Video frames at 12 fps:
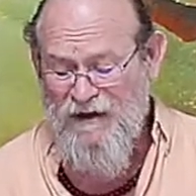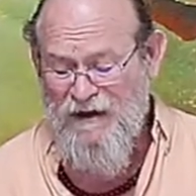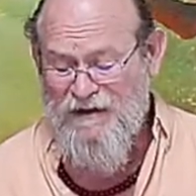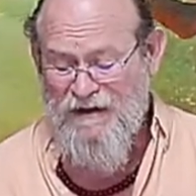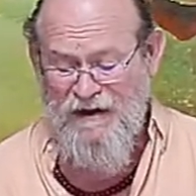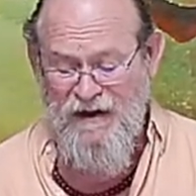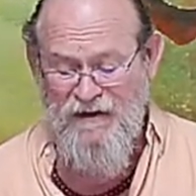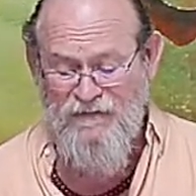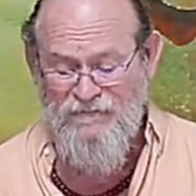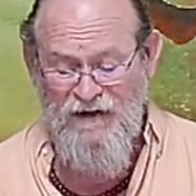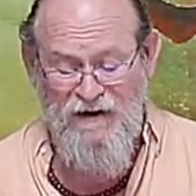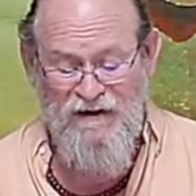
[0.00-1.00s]
indicate
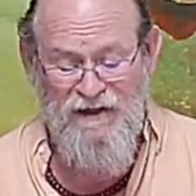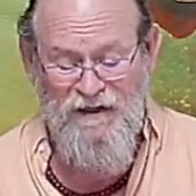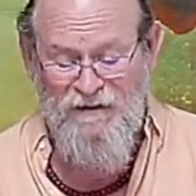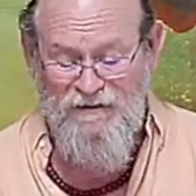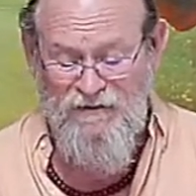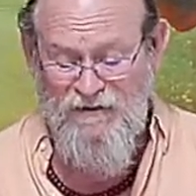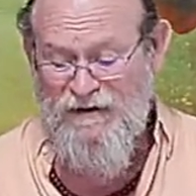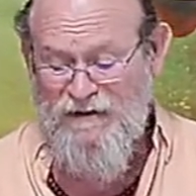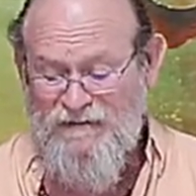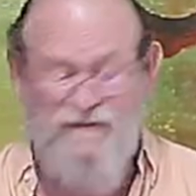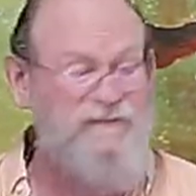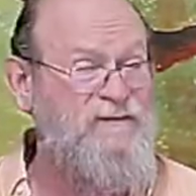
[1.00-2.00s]
varying degrees
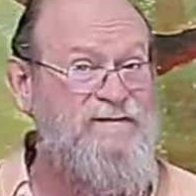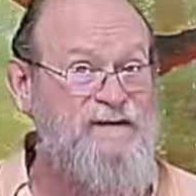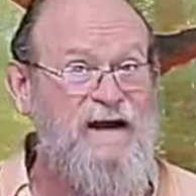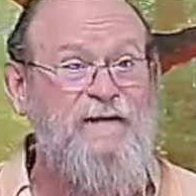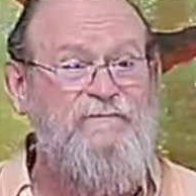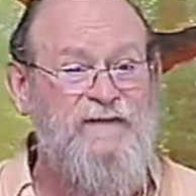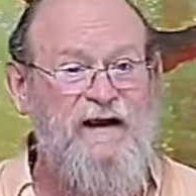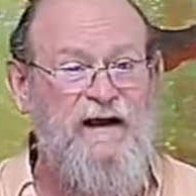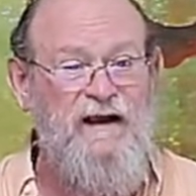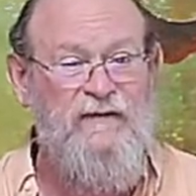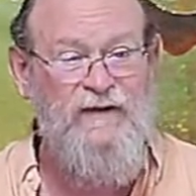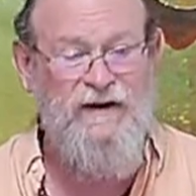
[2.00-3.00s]
of the same
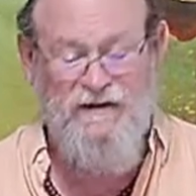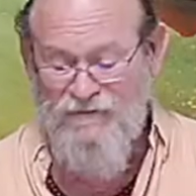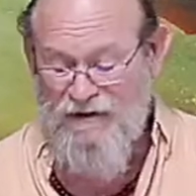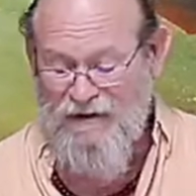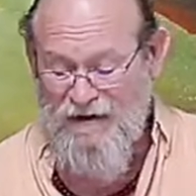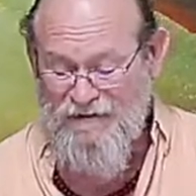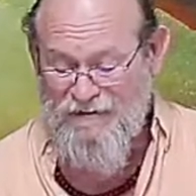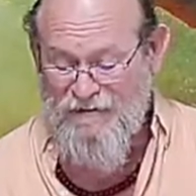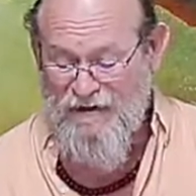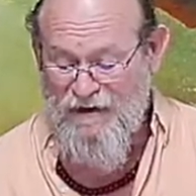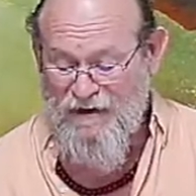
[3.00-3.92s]
thing. We can relate to that.